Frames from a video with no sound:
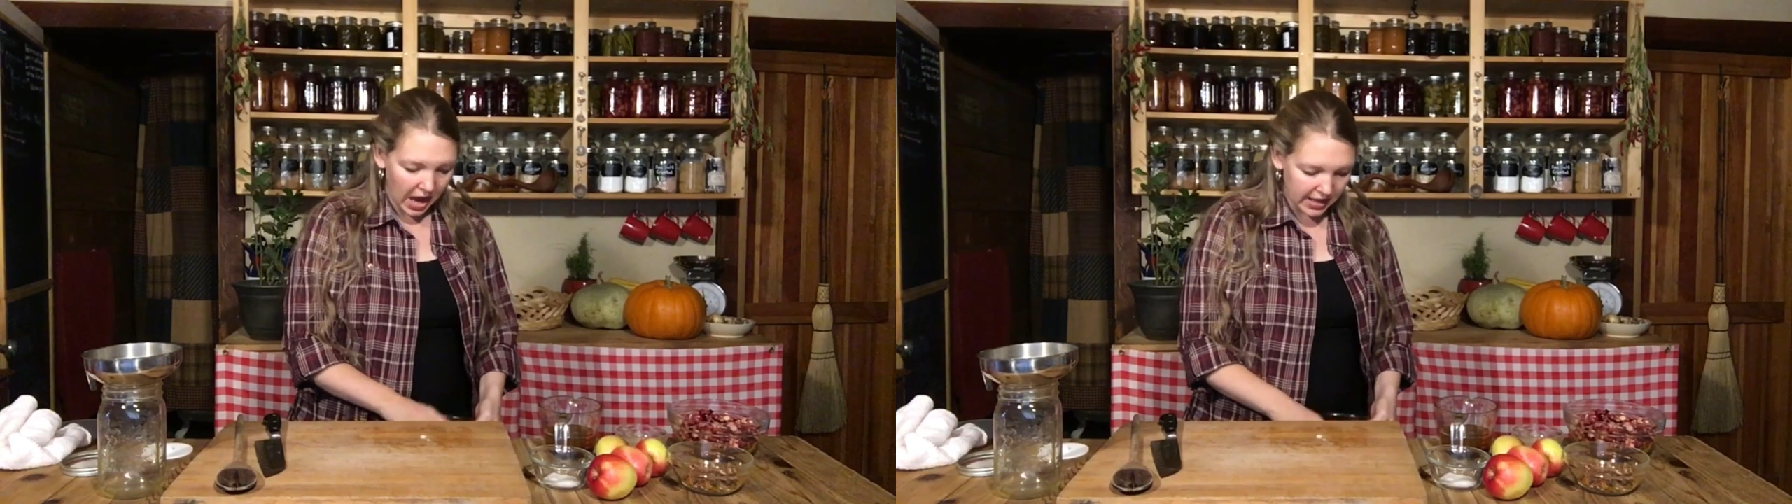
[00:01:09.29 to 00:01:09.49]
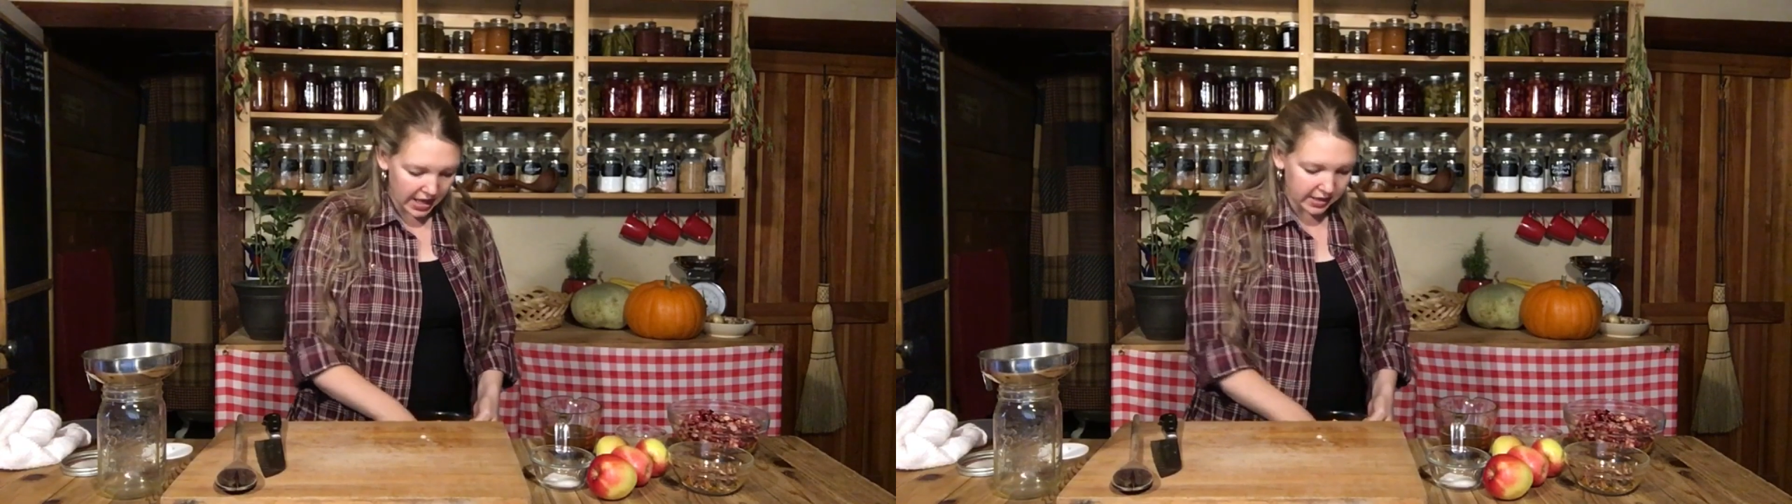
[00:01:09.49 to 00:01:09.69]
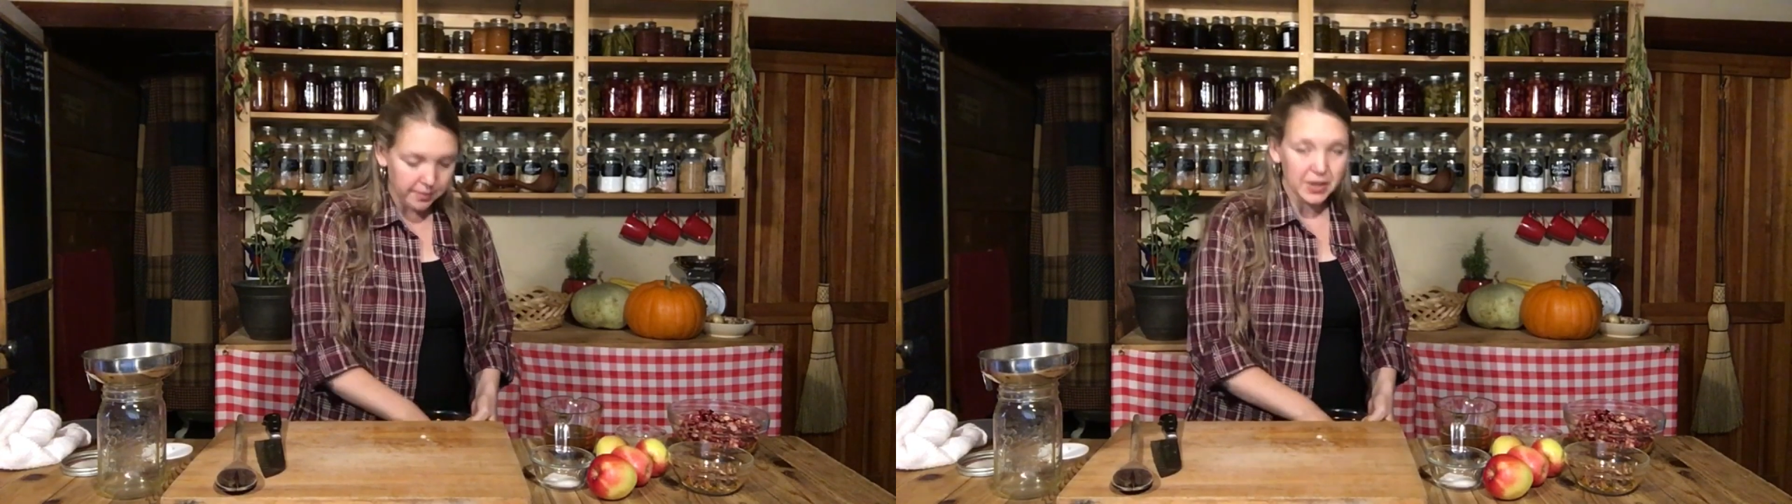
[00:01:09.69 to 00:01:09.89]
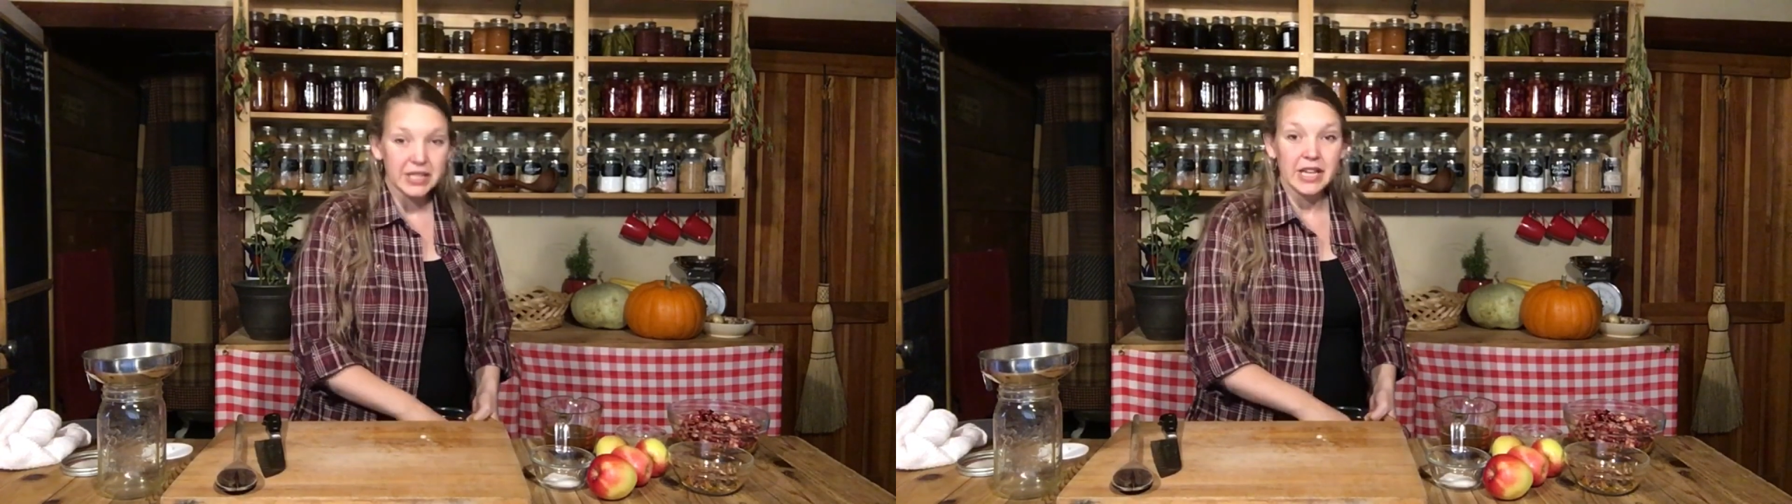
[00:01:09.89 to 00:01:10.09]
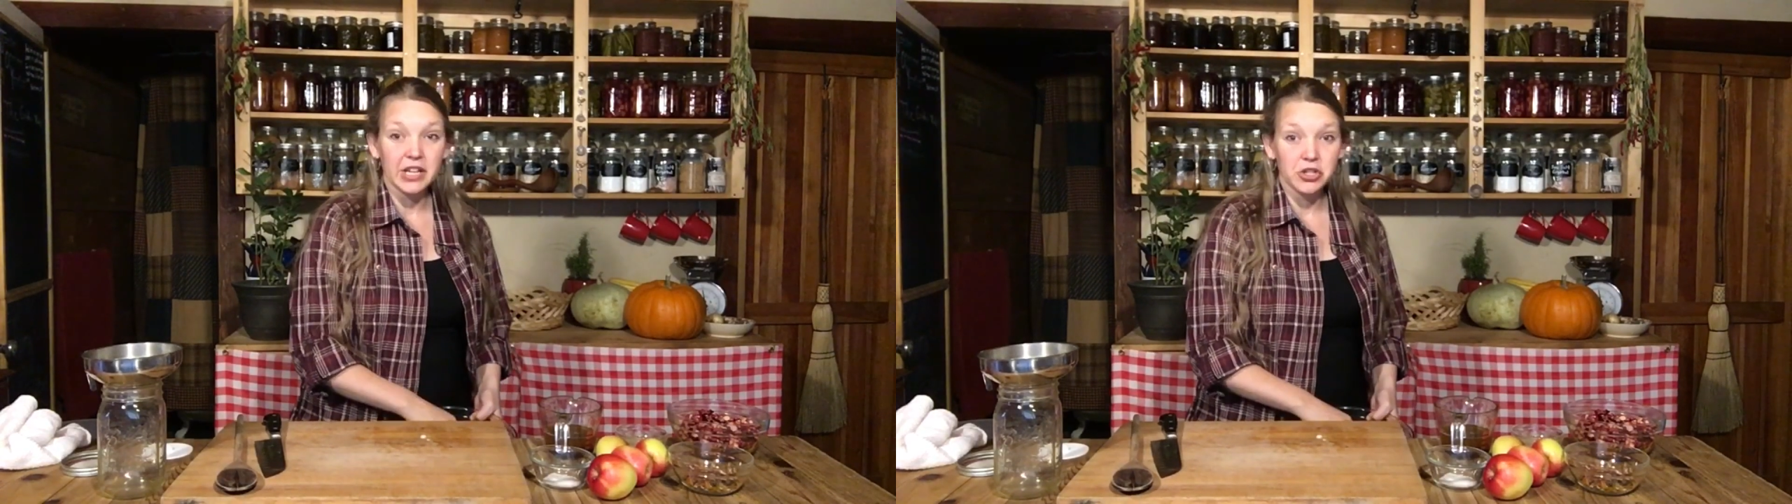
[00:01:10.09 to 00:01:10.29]
I like a bit
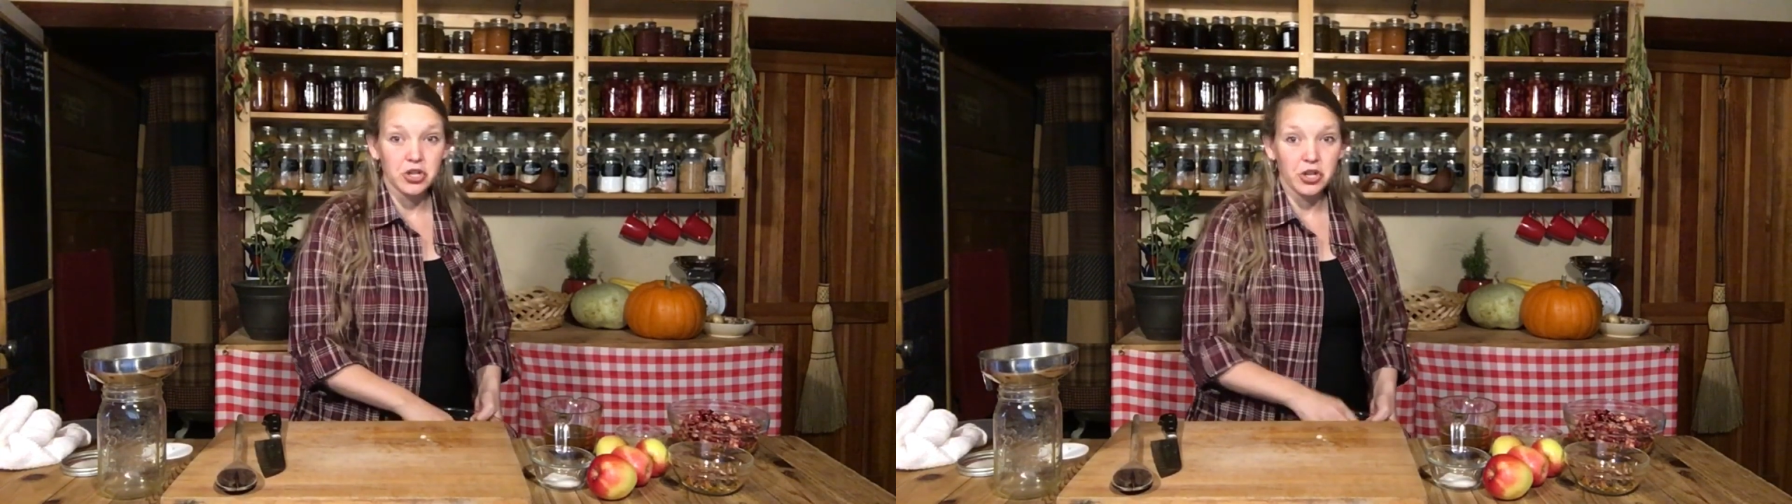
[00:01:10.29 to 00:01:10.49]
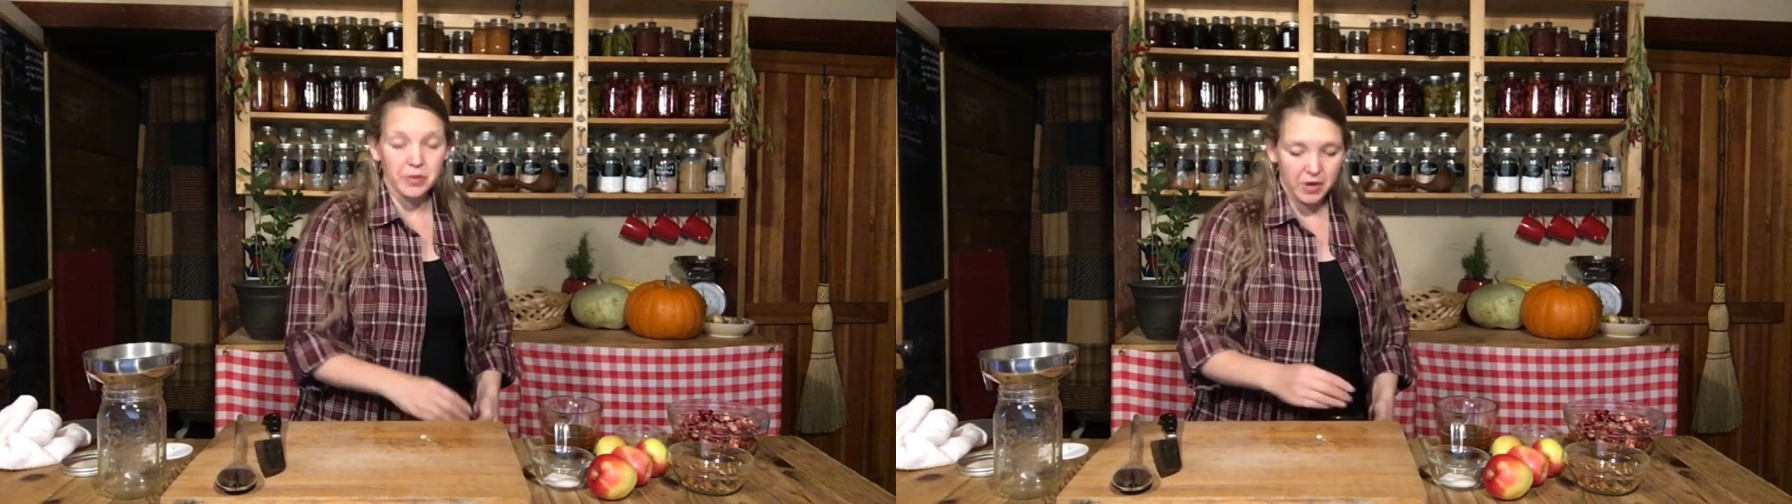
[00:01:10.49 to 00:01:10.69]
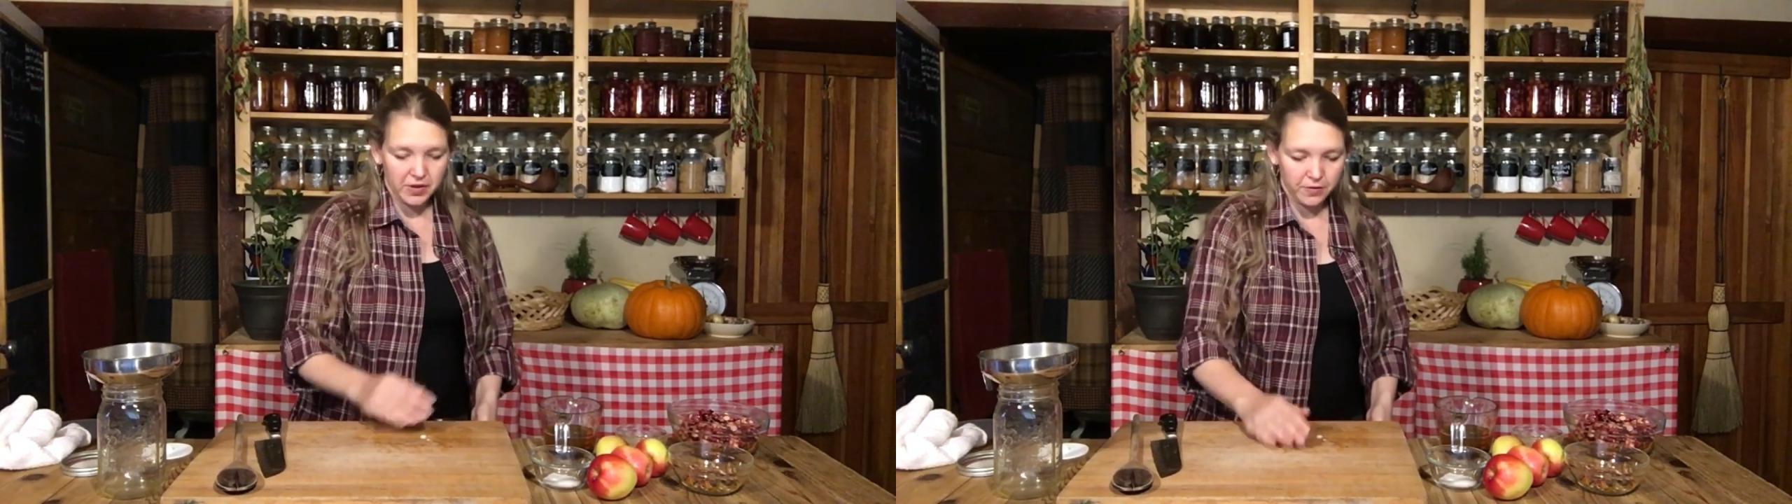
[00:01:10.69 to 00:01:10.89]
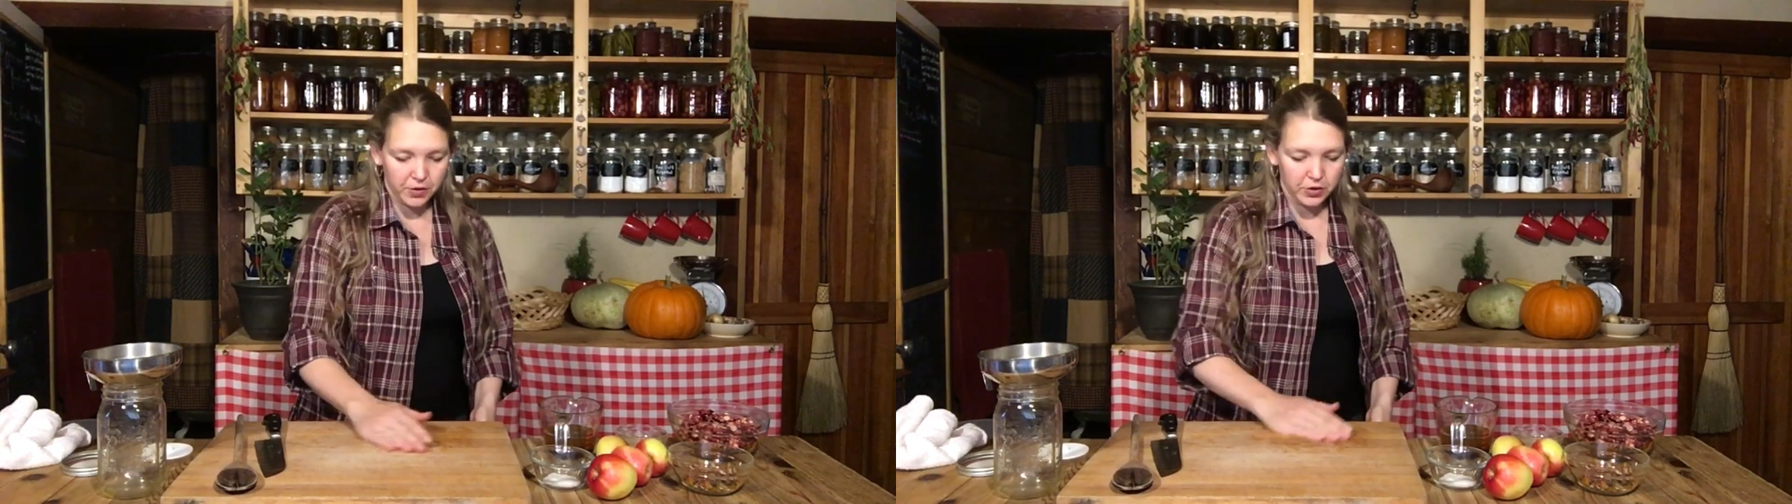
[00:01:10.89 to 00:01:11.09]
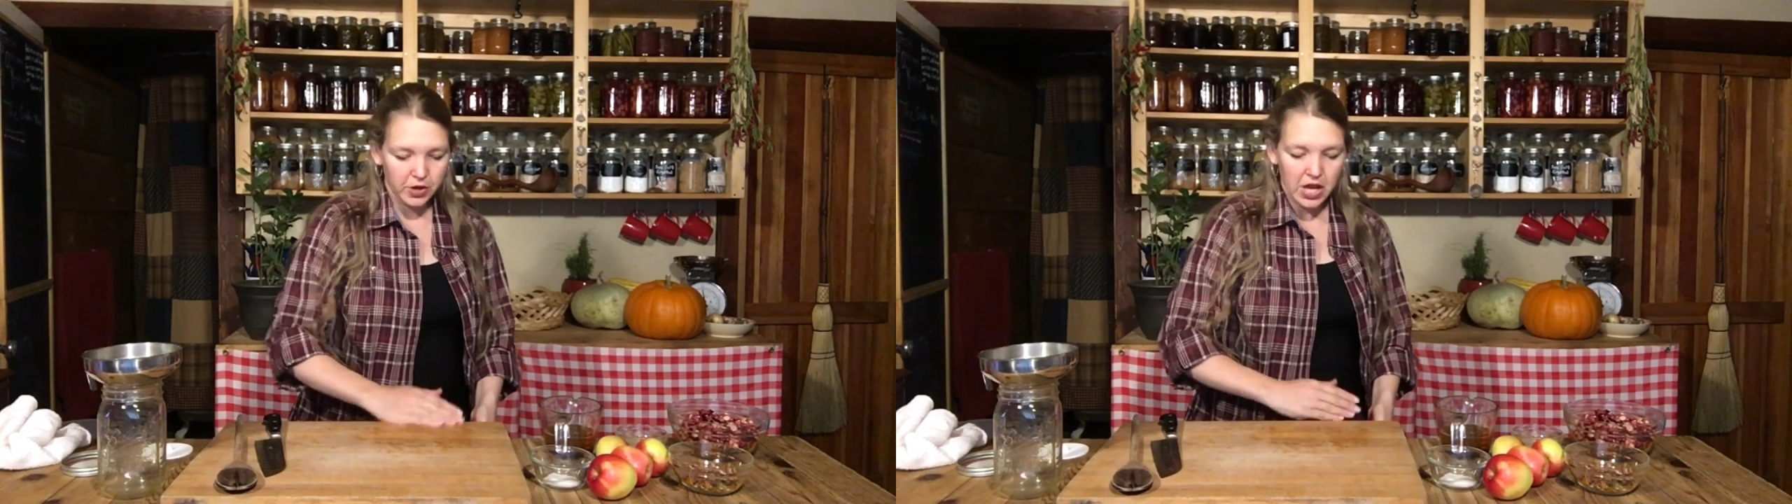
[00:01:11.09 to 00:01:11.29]
of texture in my
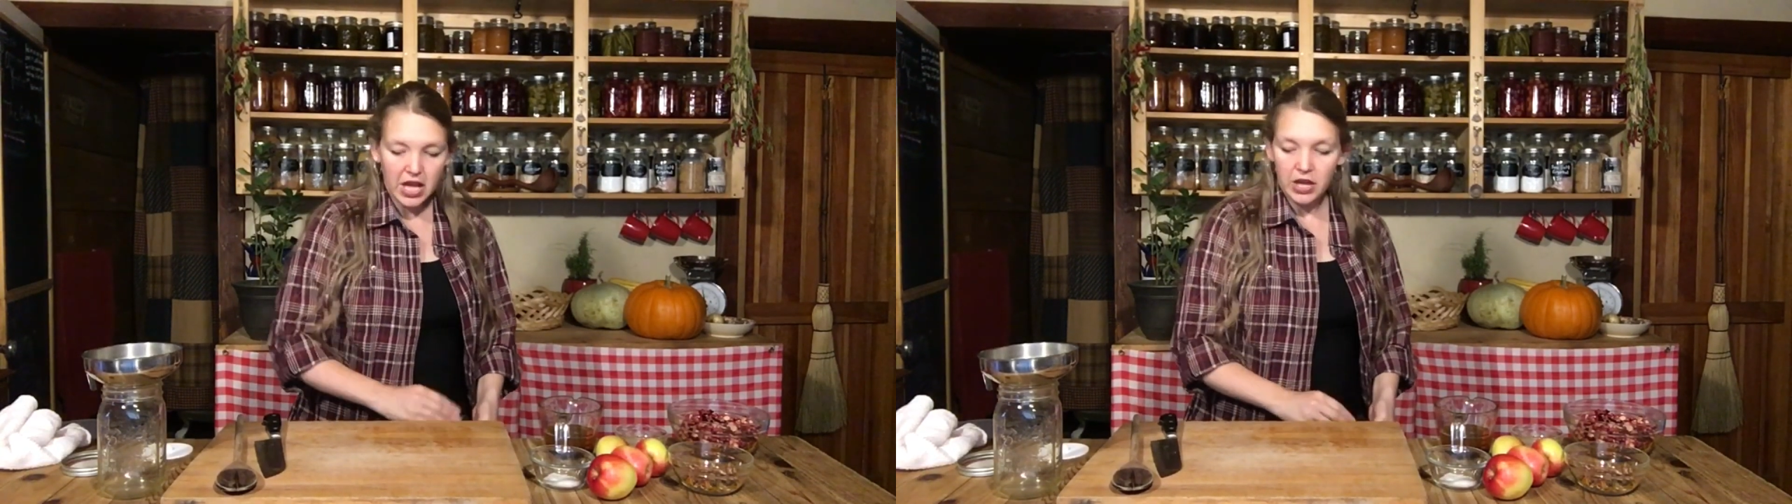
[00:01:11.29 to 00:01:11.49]
food.